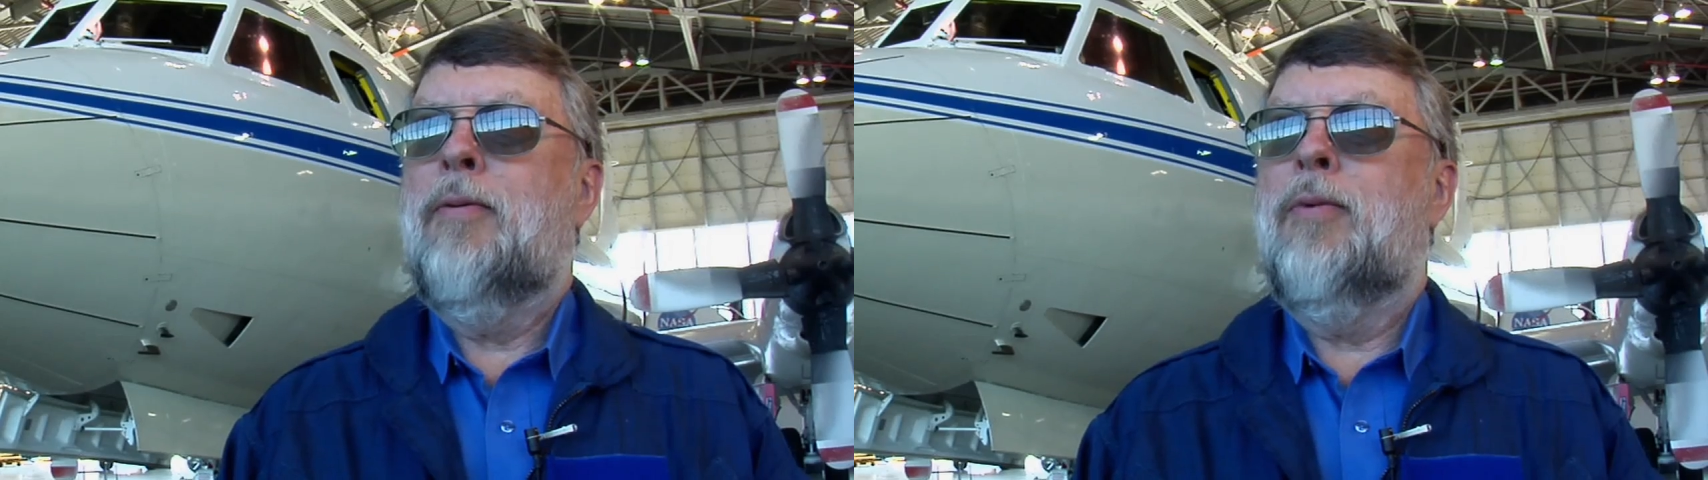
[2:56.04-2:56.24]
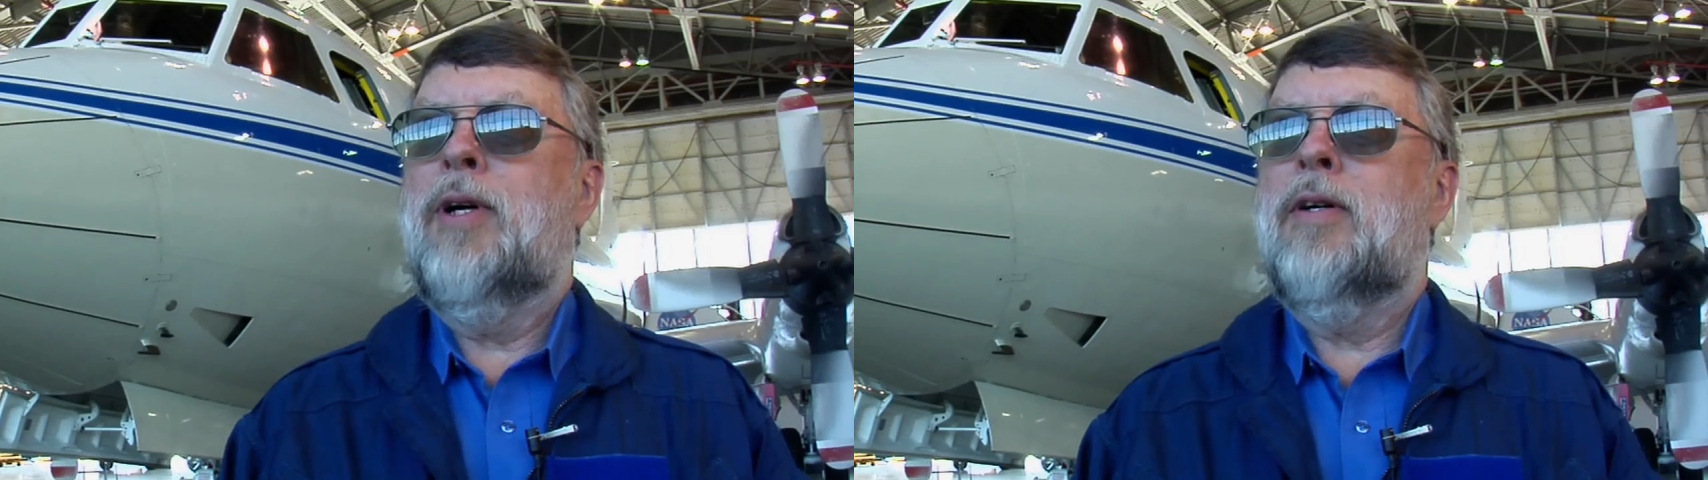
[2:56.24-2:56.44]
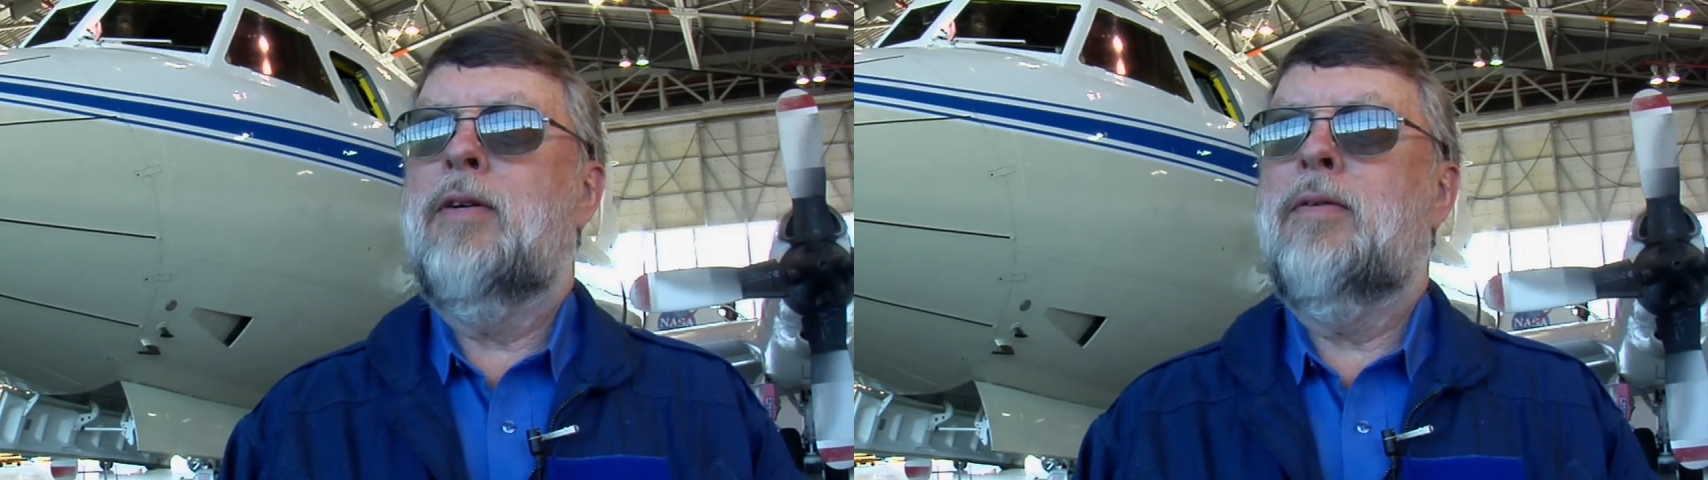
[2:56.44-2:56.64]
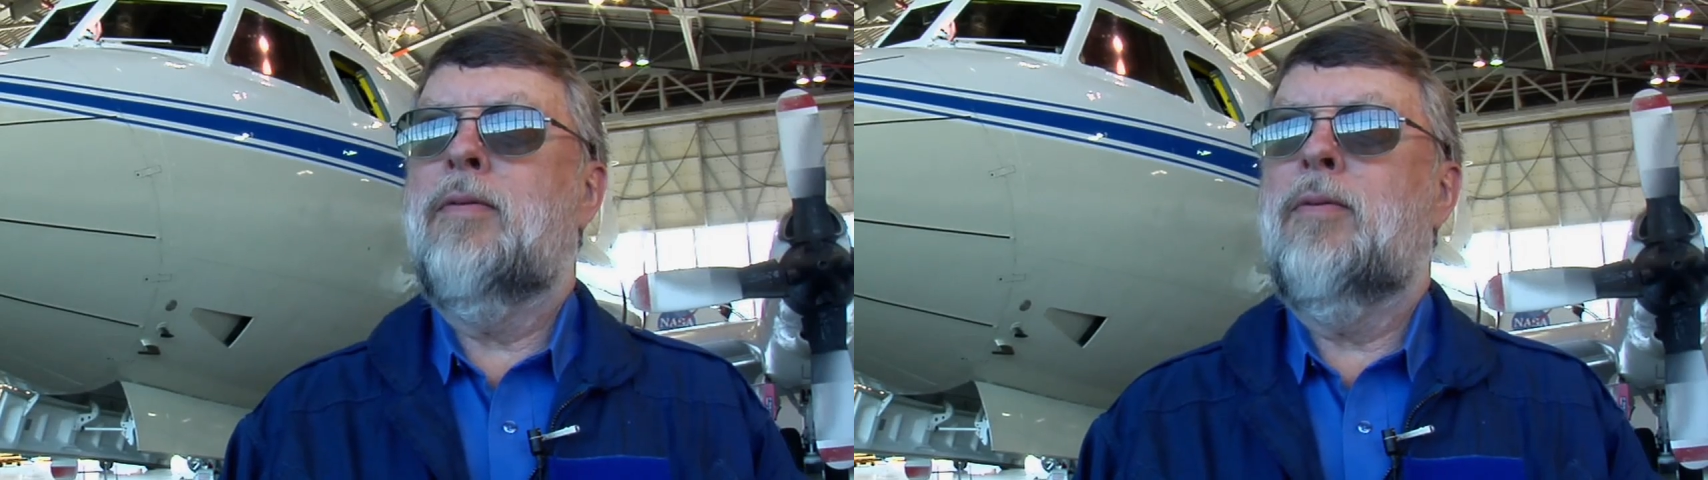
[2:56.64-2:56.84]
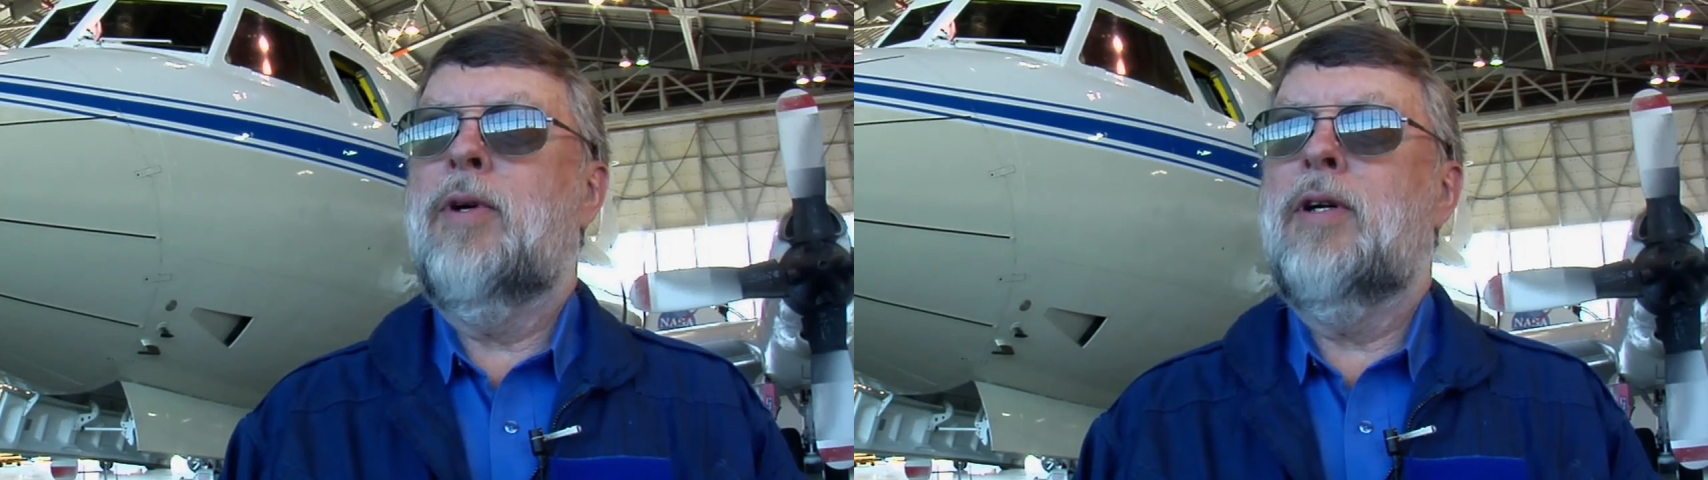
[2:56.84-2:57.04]
we're,
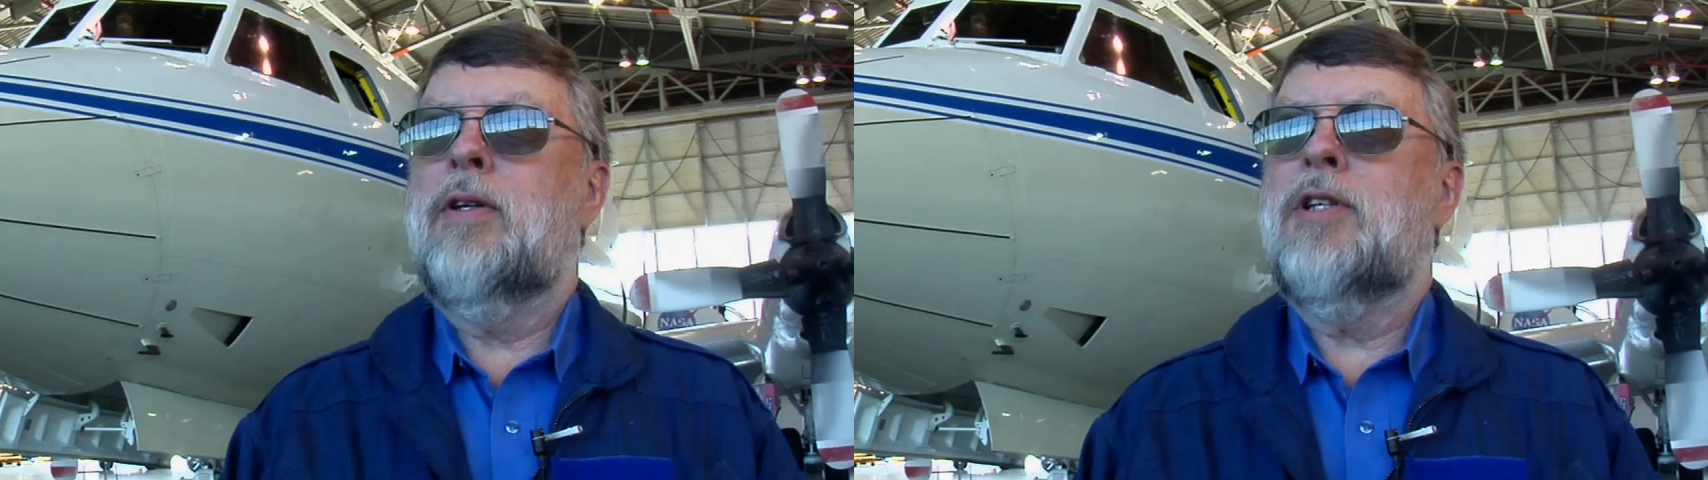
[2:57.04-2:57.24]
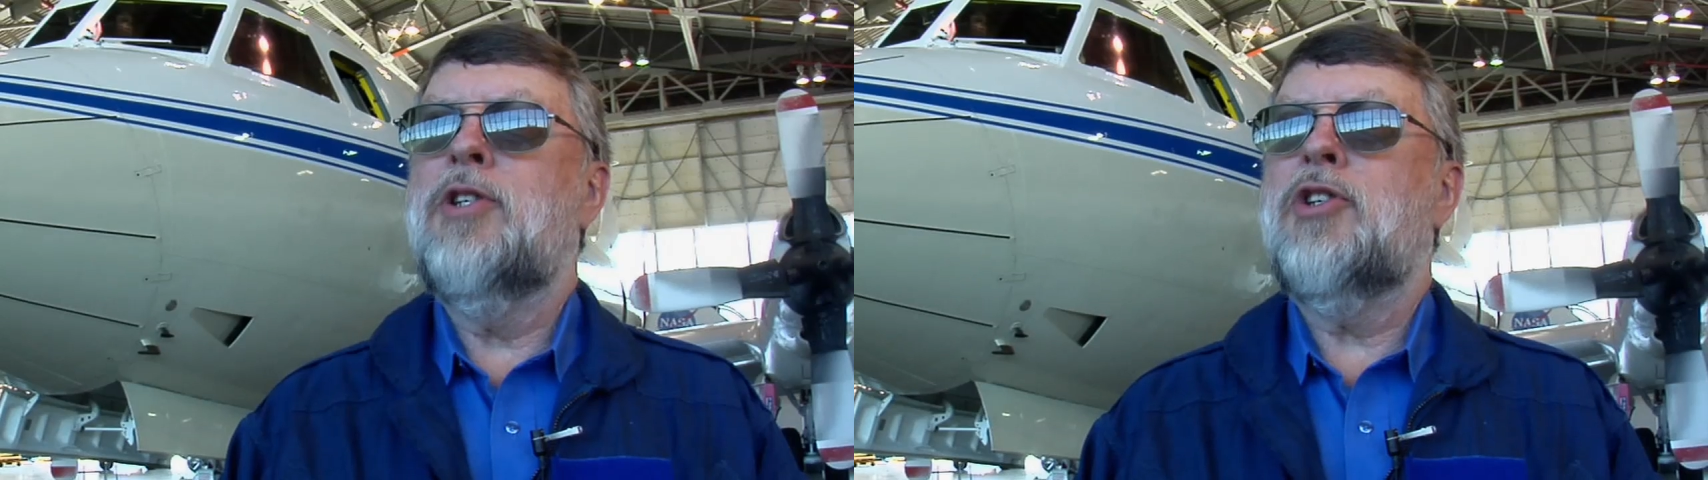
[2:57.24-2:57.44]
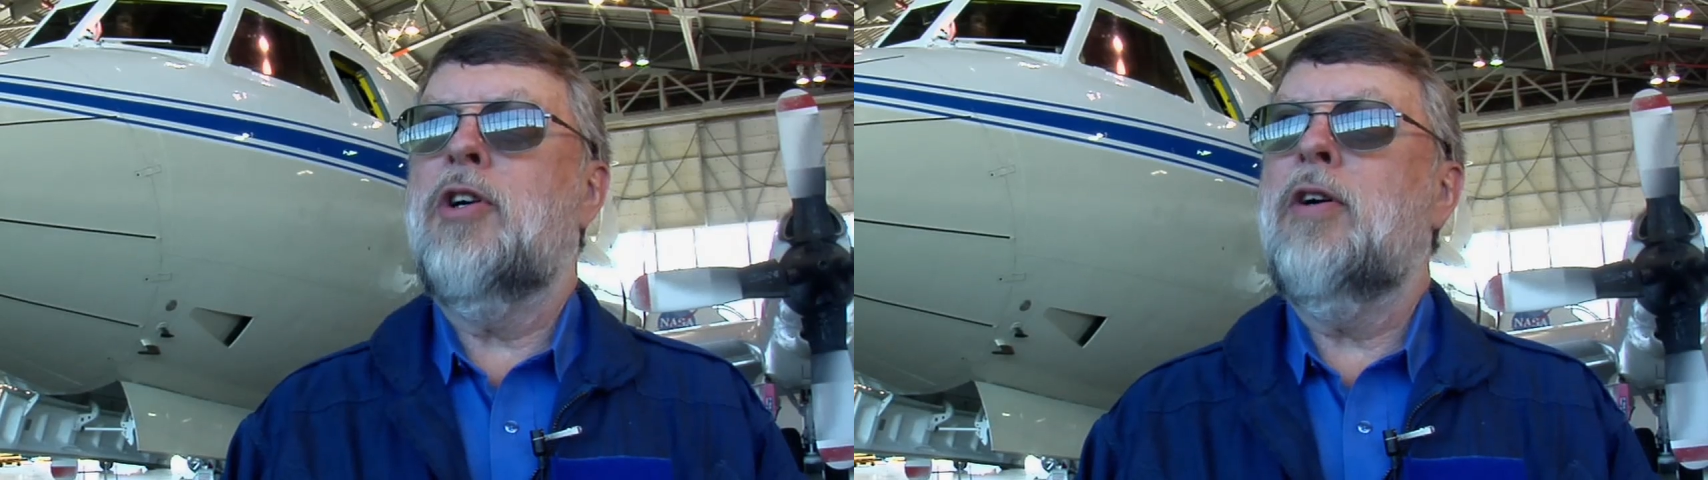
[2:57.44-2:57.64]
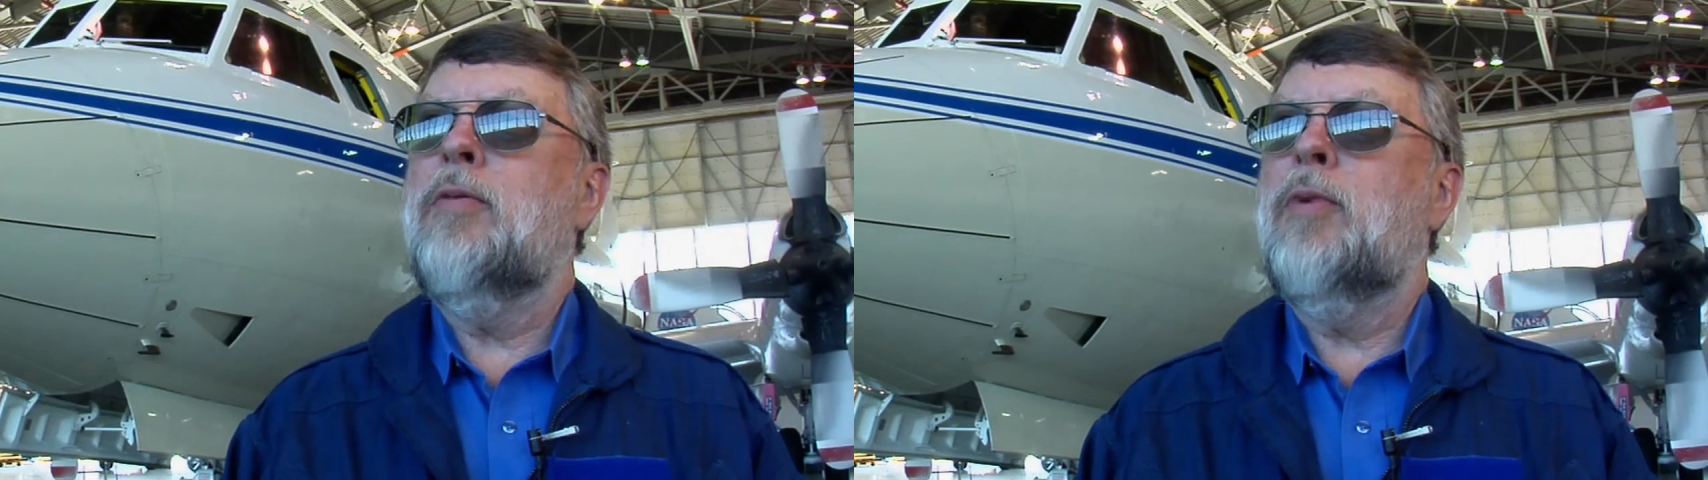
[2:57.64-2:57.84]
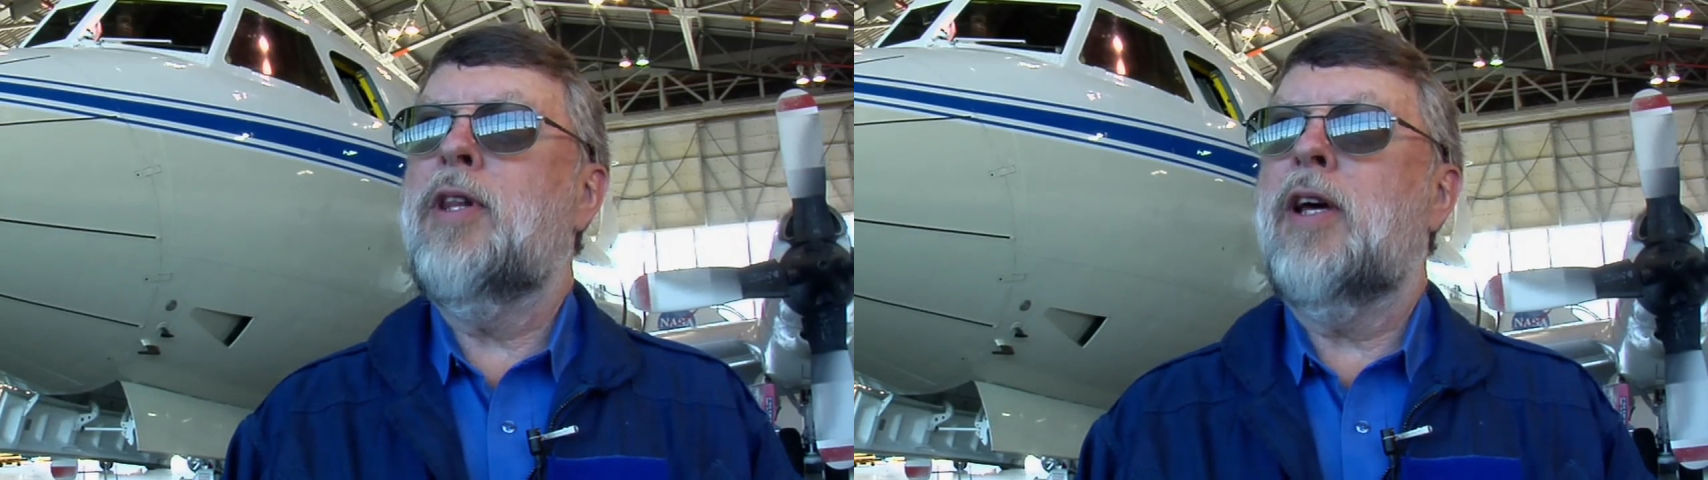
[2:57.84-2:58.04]
we're
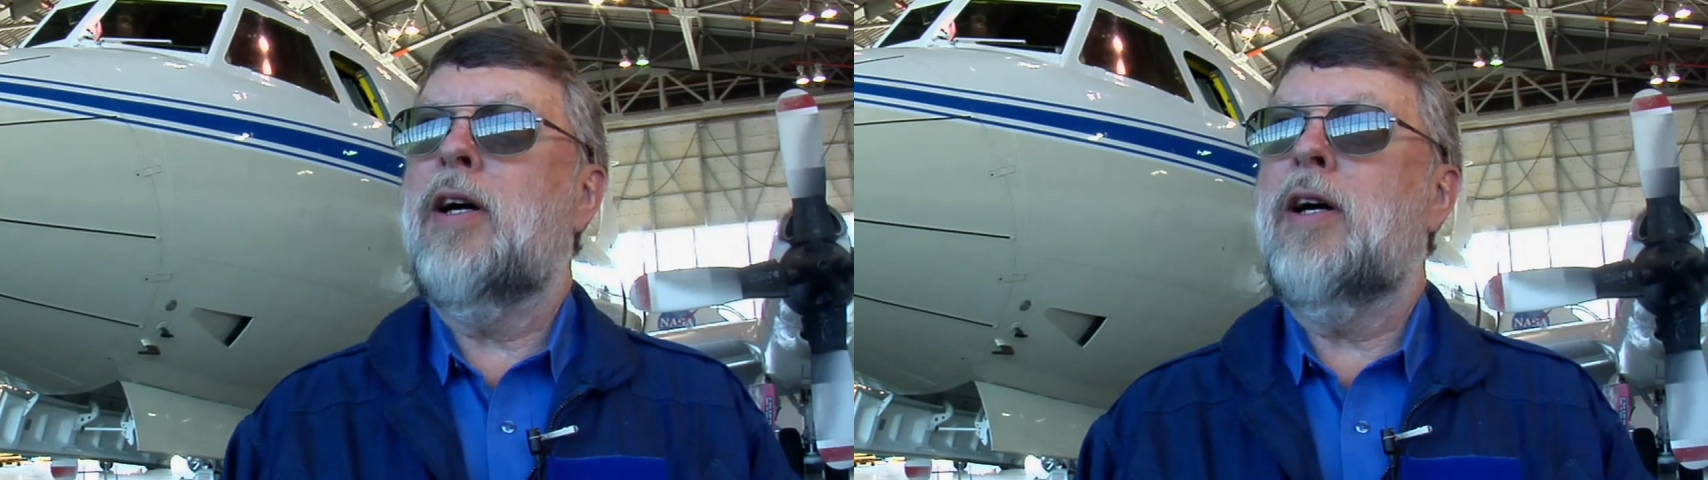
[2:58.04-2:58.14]
concerned with the